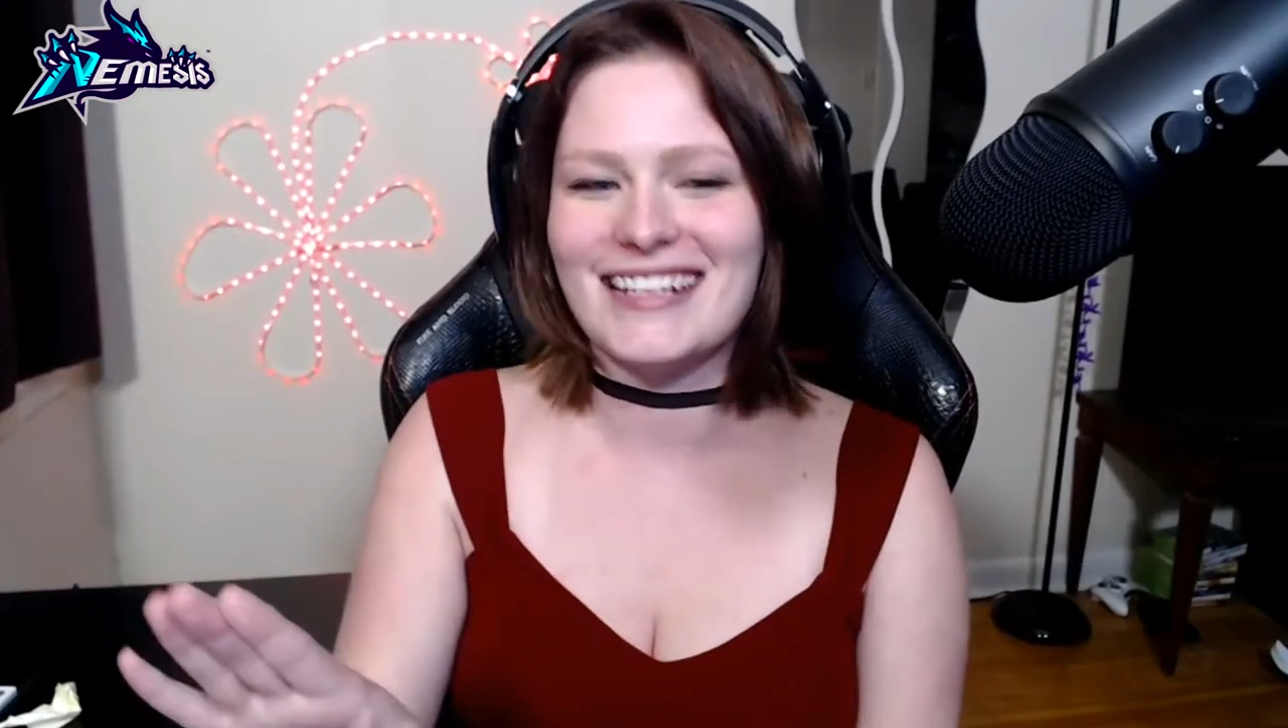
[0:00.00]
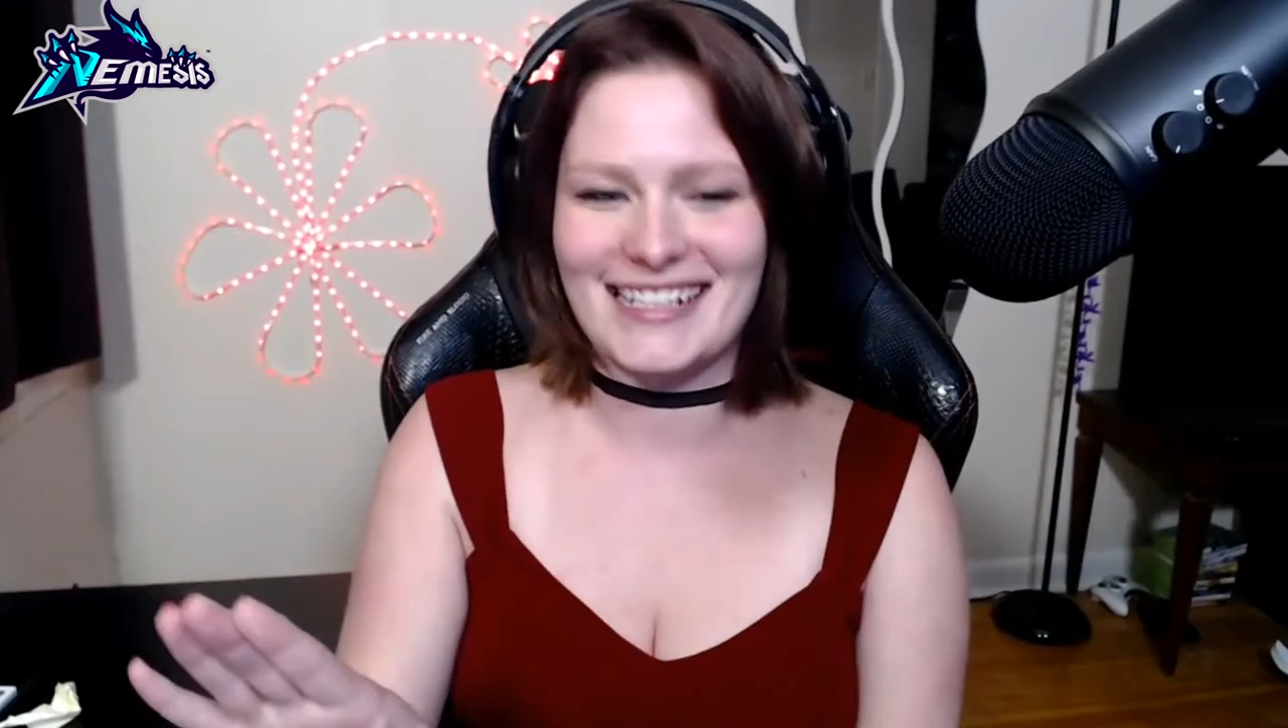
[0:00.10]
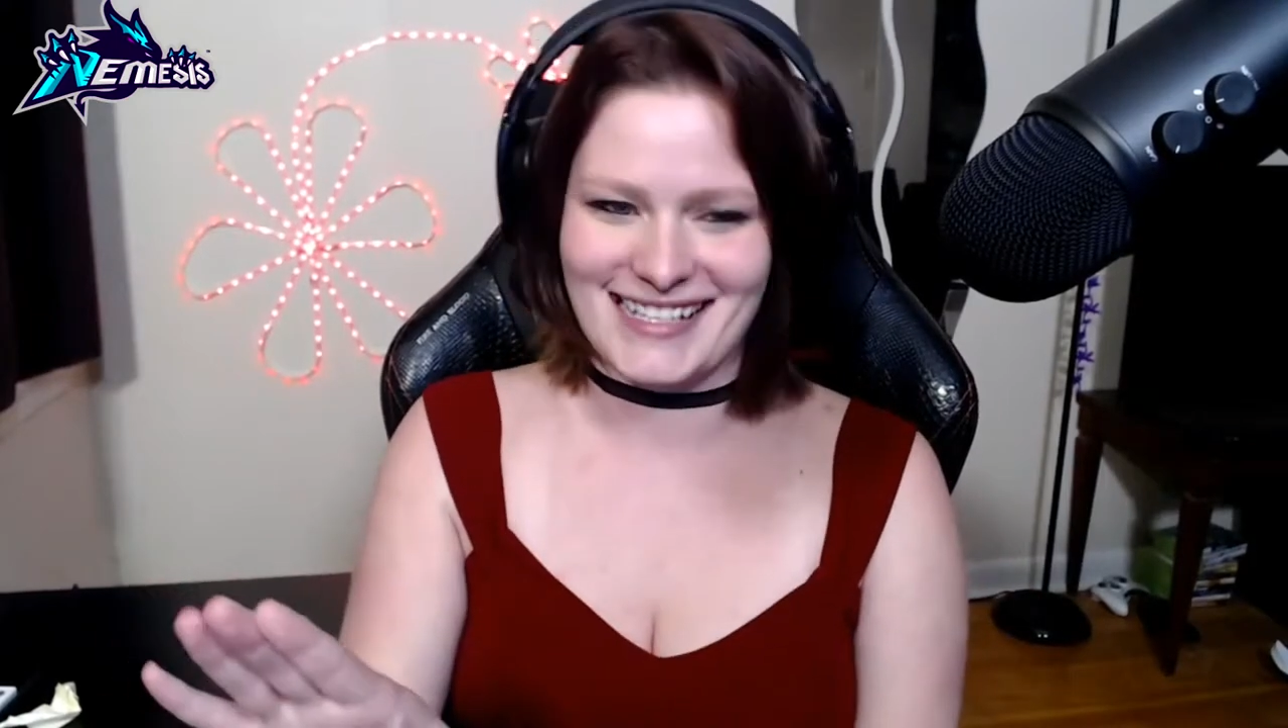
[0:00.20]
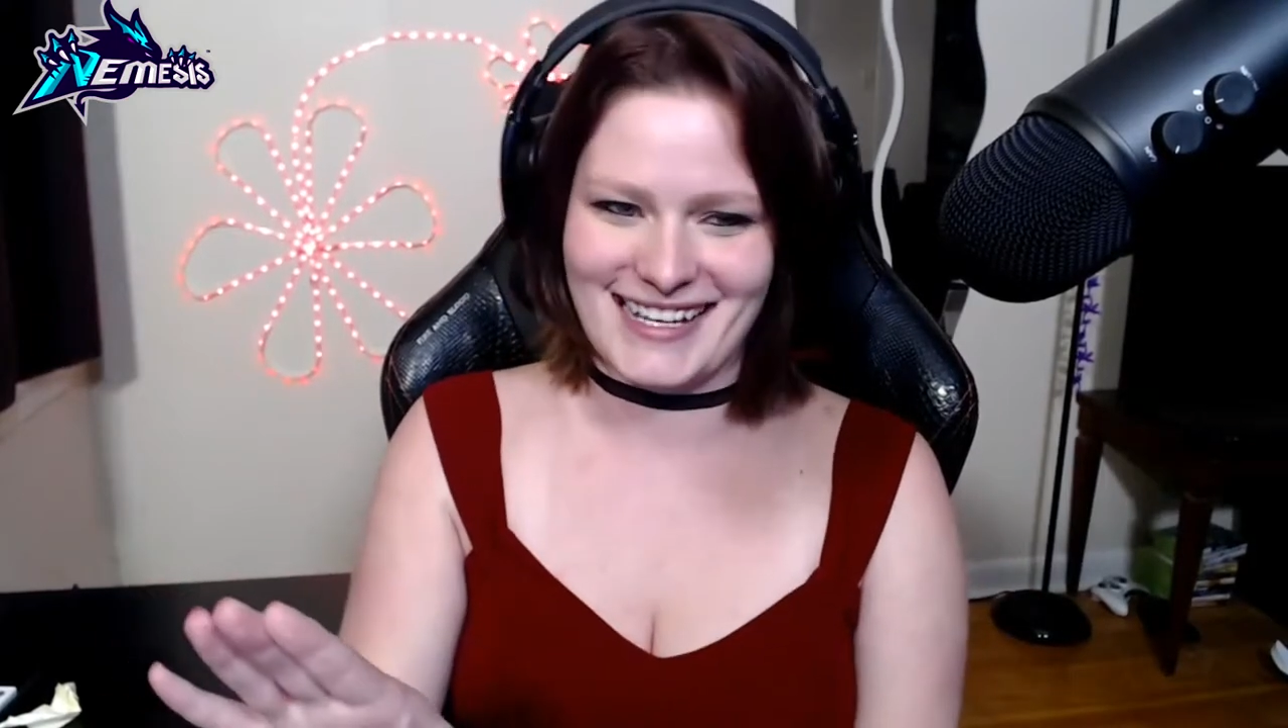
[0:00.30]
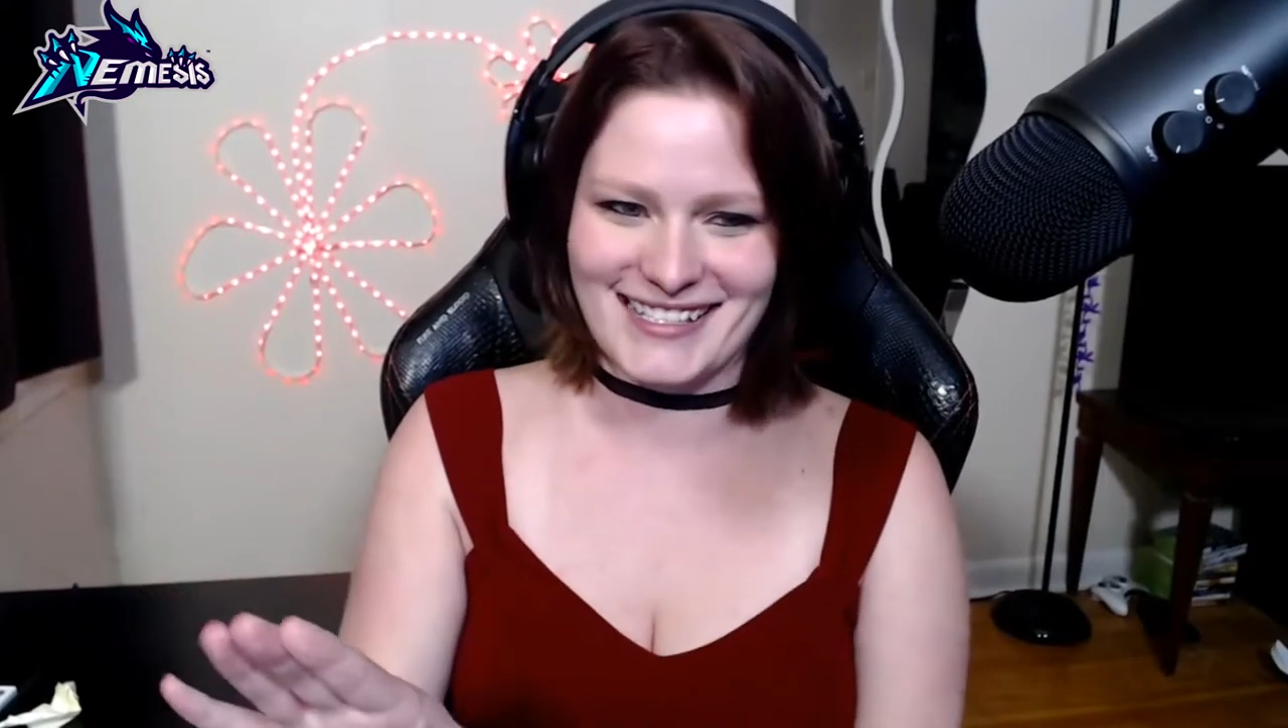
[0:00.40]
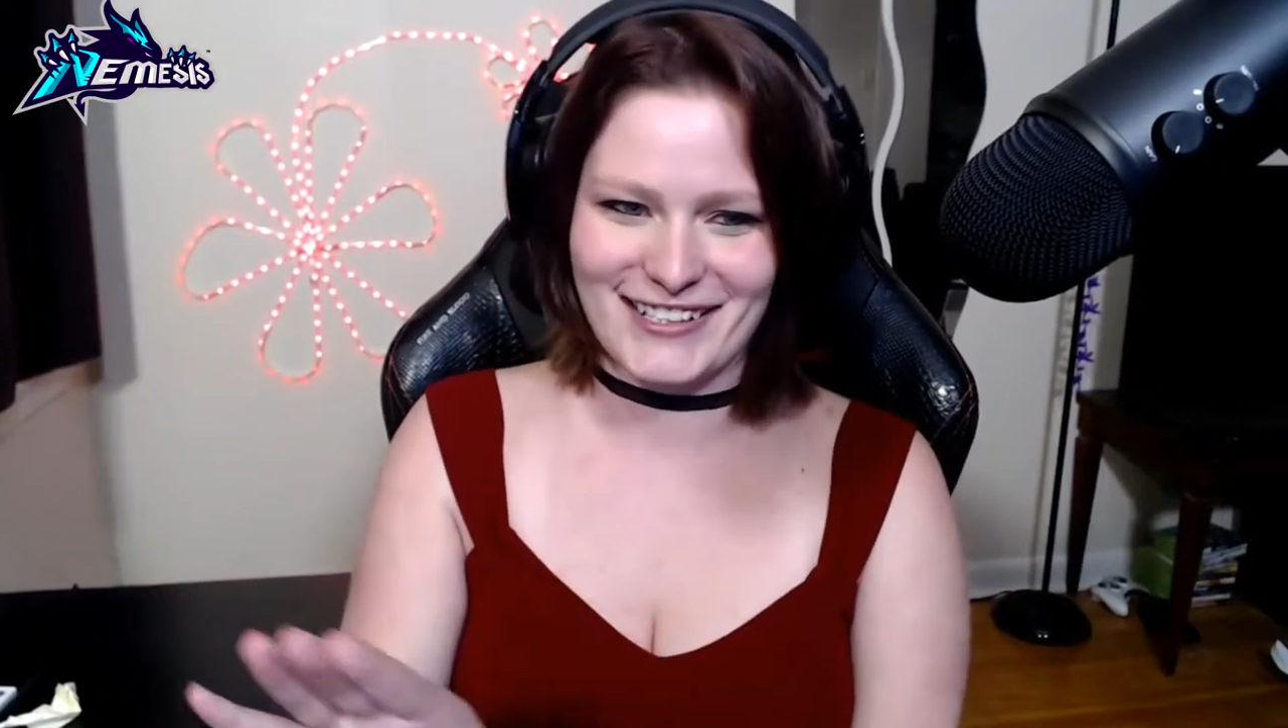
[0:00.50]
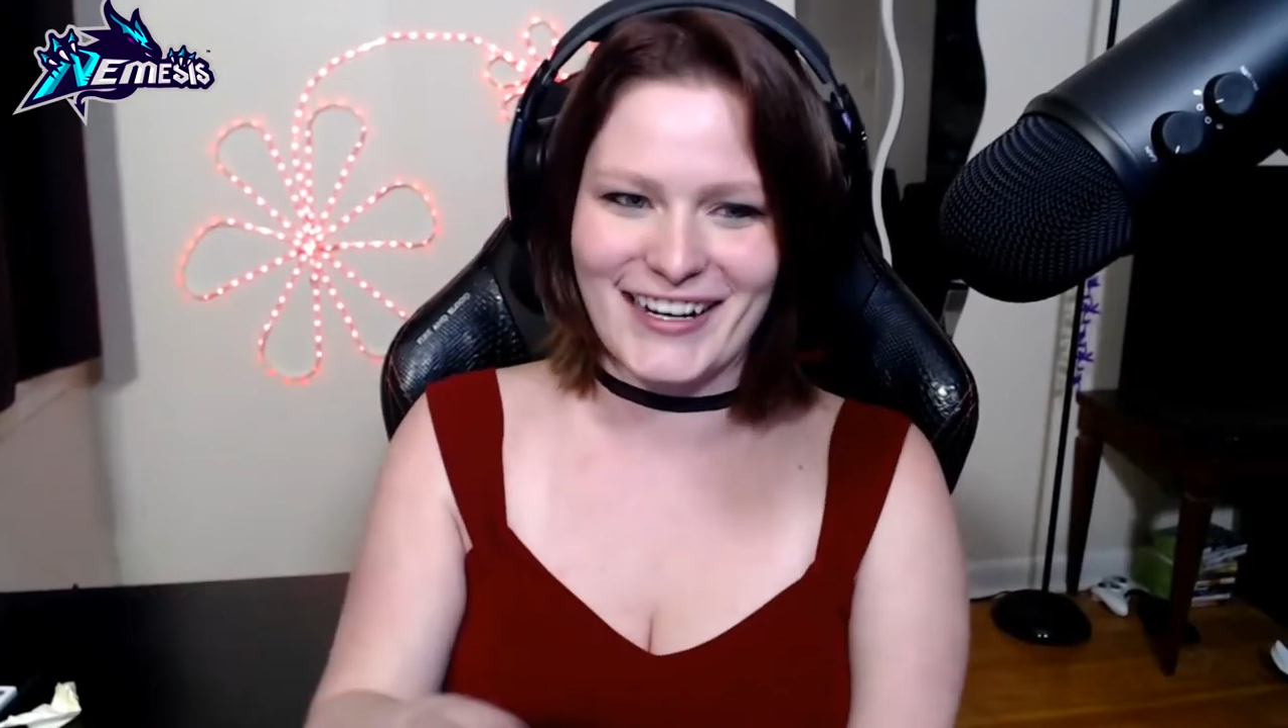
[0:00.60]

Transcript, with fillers: exist.